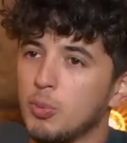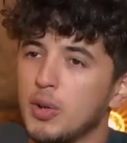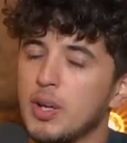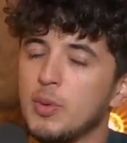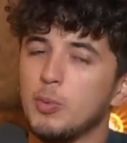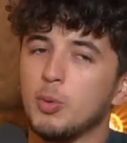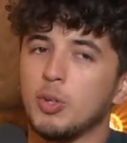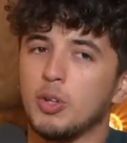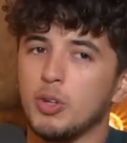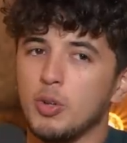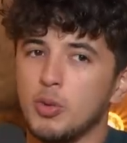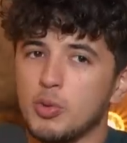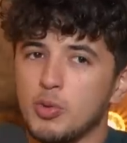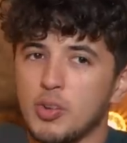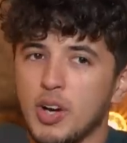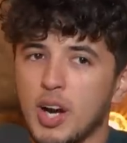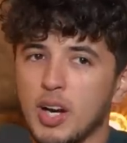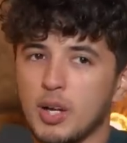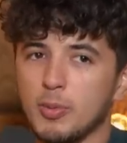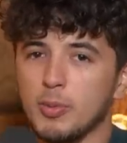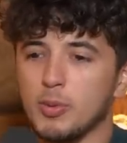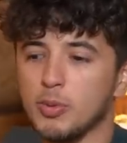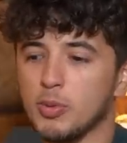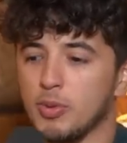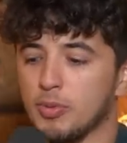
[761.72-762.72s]
we would lose an
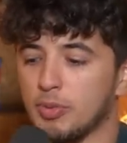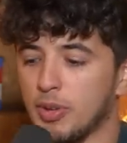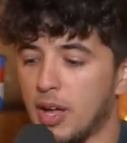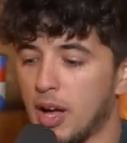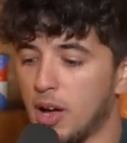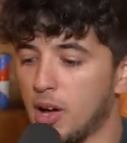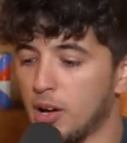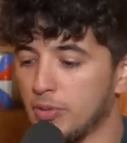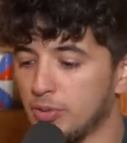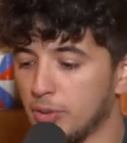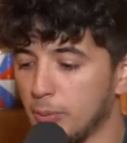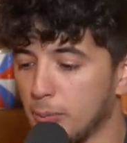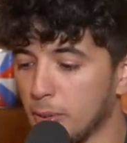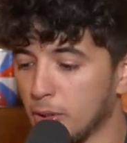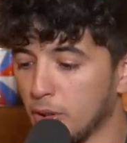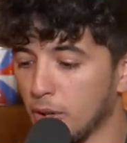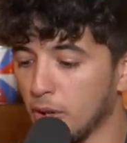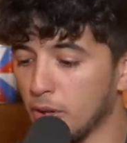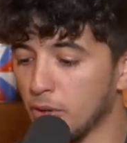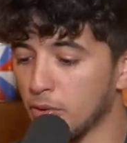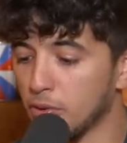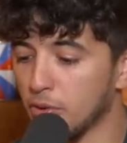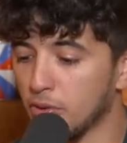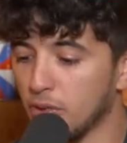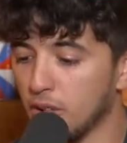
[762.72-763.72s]
argument for flat earther
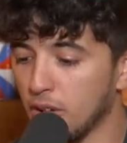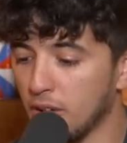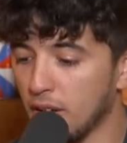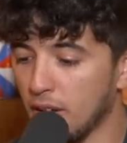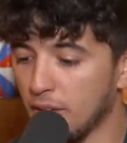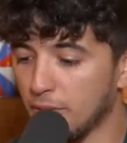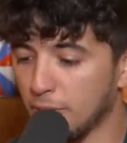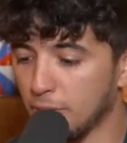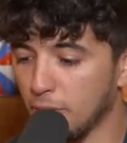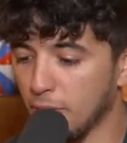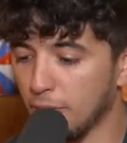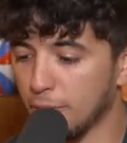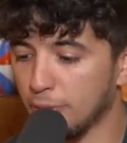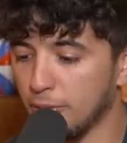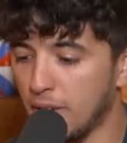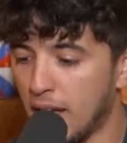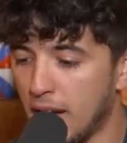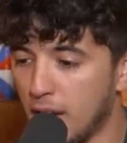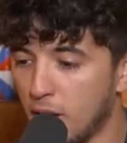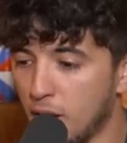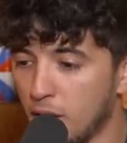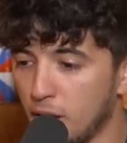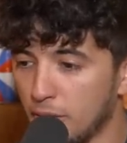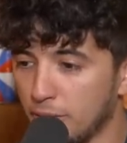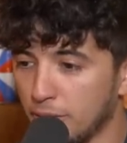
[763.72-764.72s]
because if you're a flat
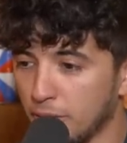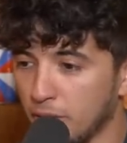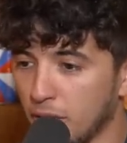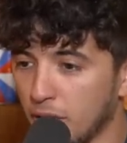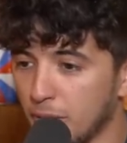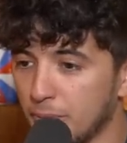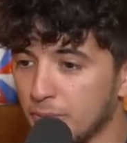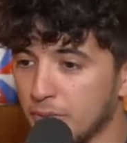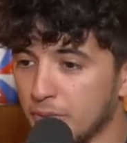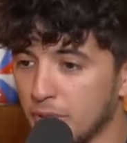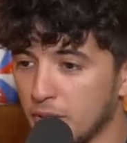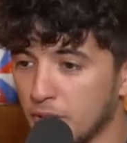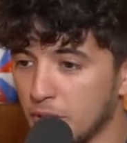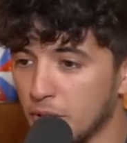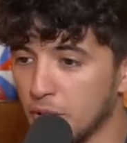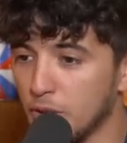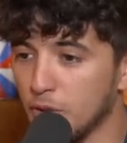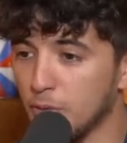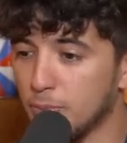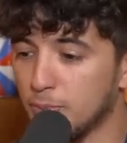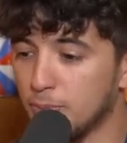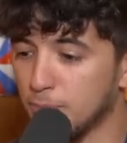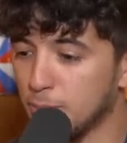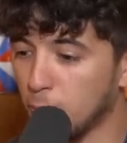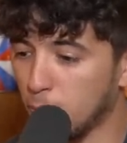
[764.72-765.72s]
earther,
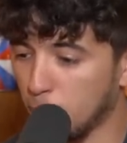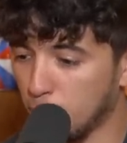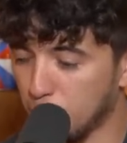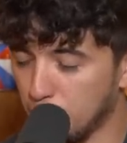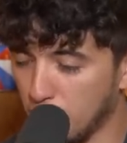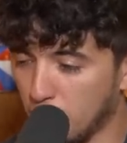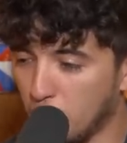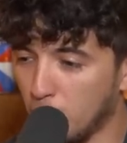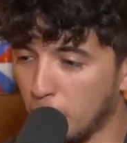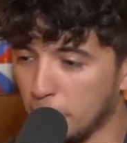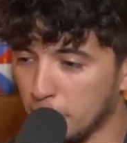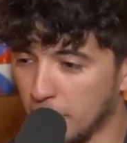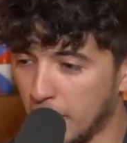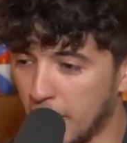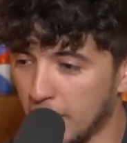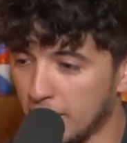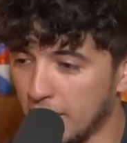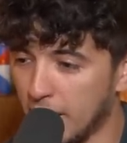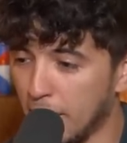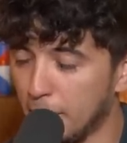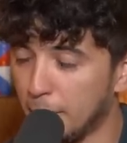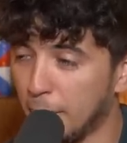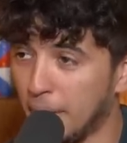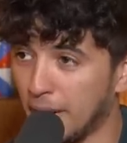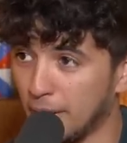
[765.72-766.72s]
You've become like
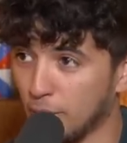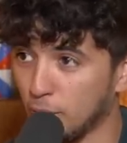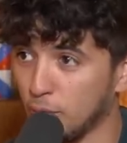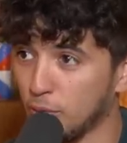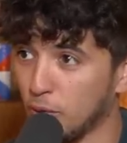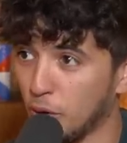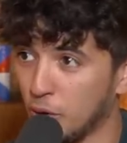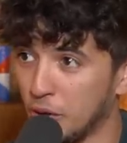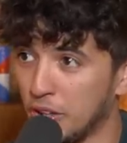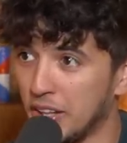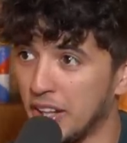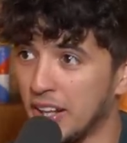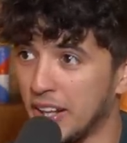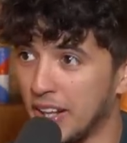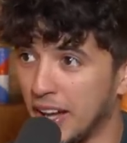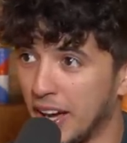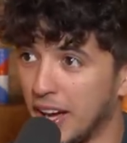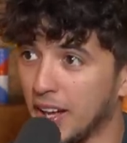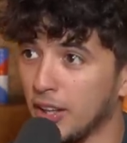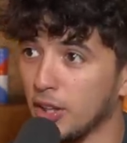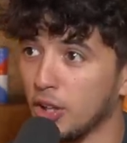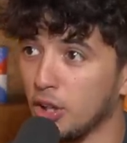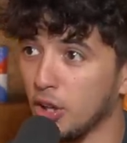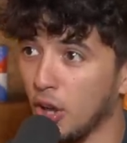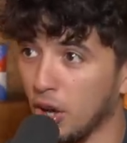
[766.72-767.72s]
that by studying it
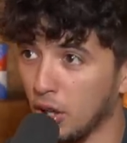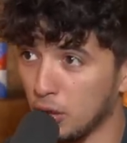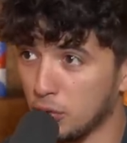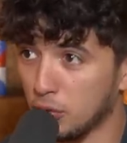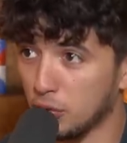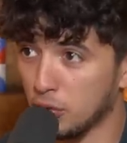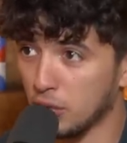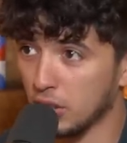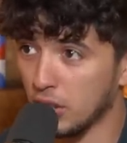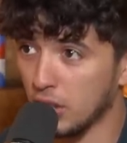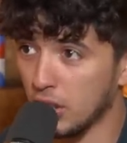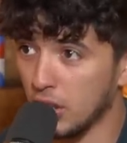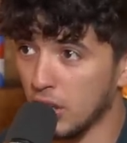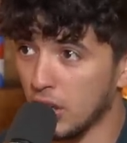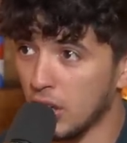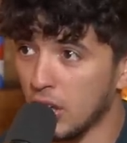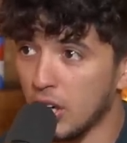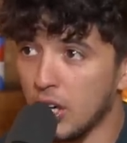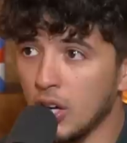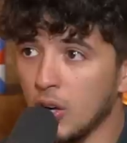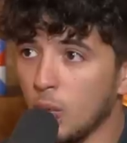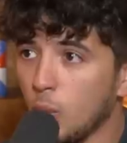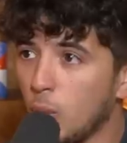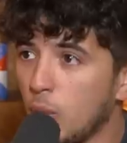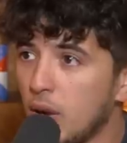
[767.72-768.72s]
a lot. Yeah.
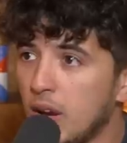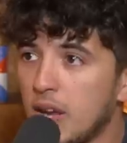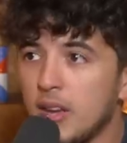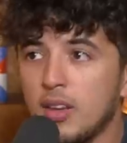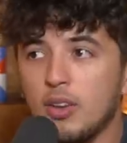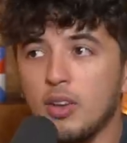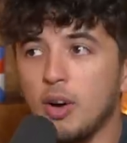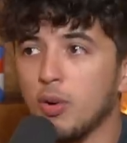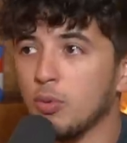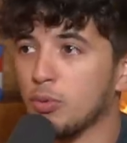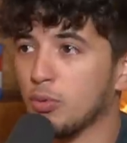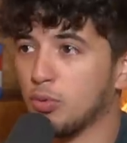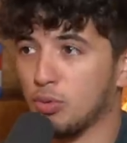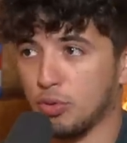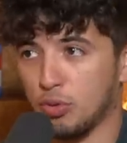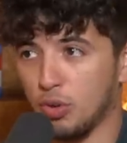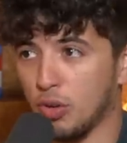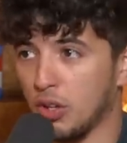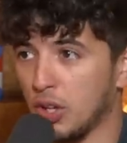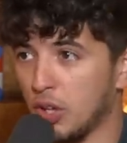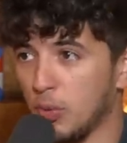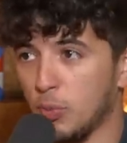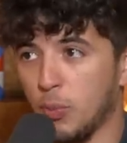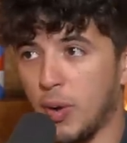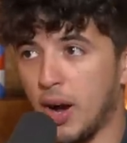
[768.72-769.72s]
We don't
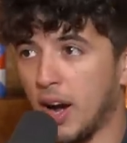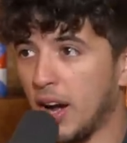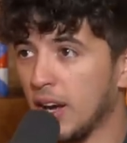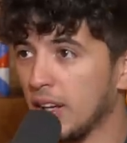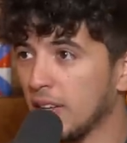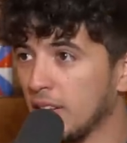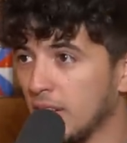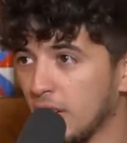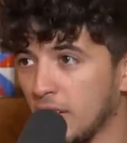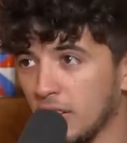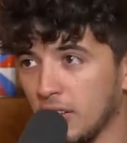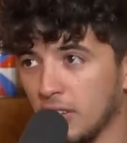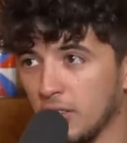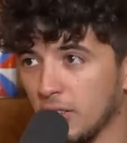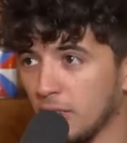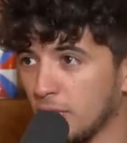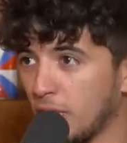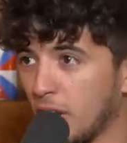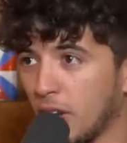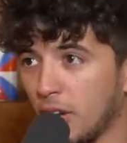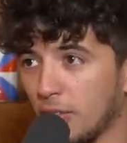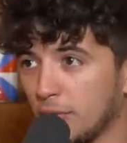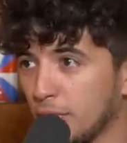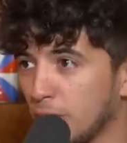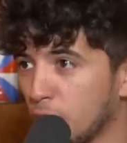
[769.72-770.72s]
study why the
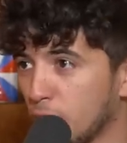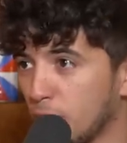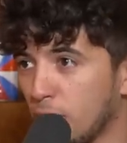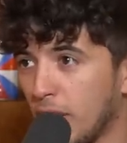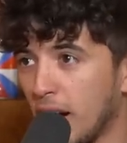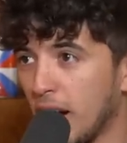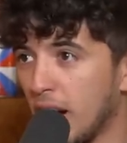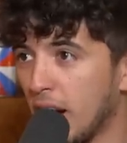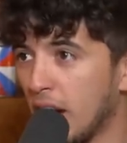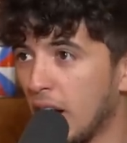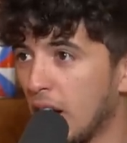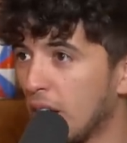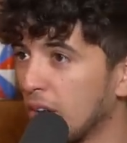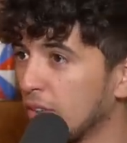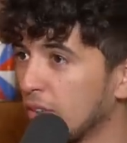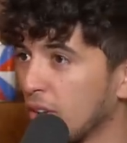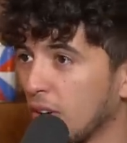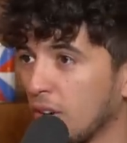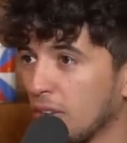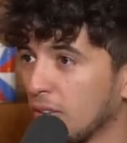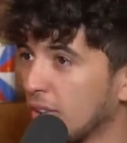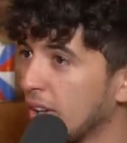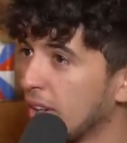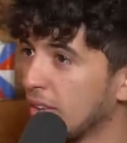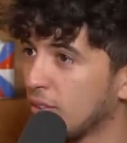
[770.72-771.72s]
Earth yeah, is round yeah.
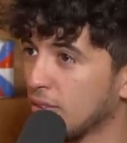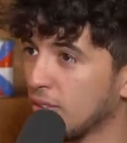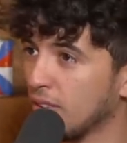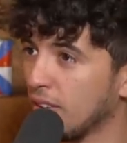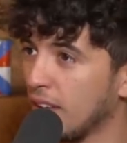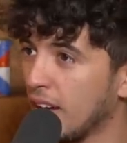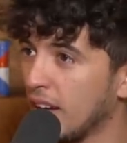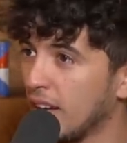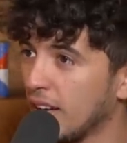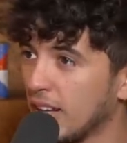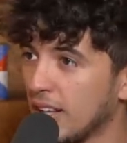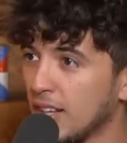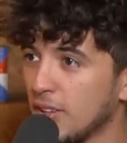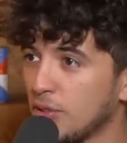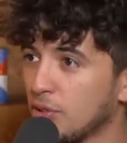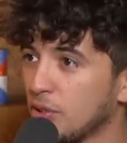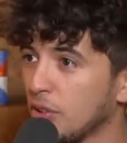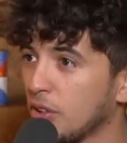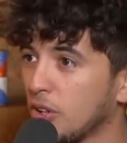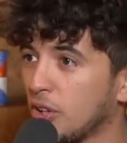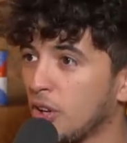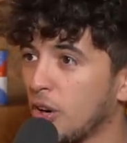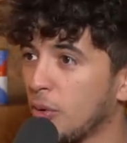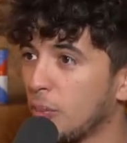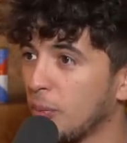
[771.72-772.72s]
or this and that. He's going
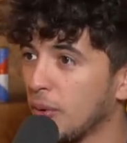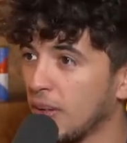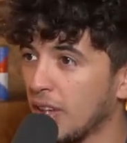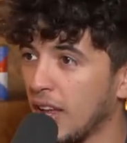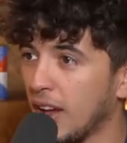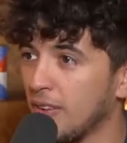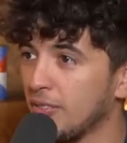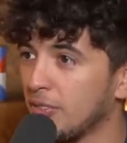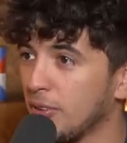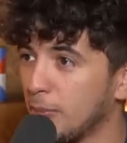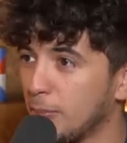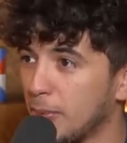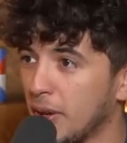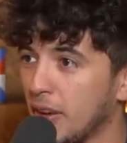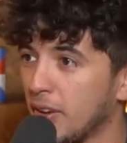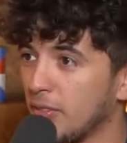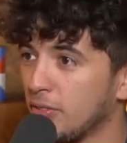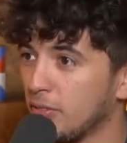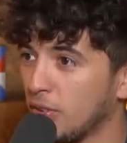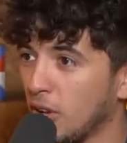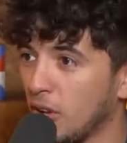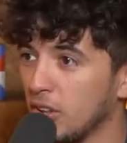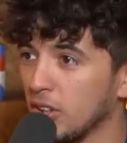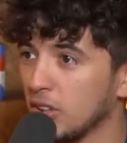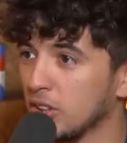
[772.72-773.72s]
to come with every bit of
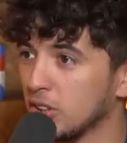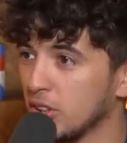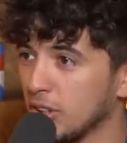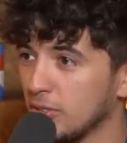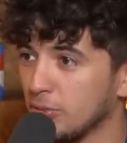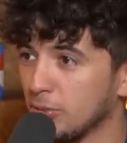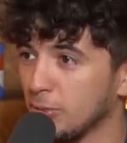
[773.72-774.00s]
knowledge and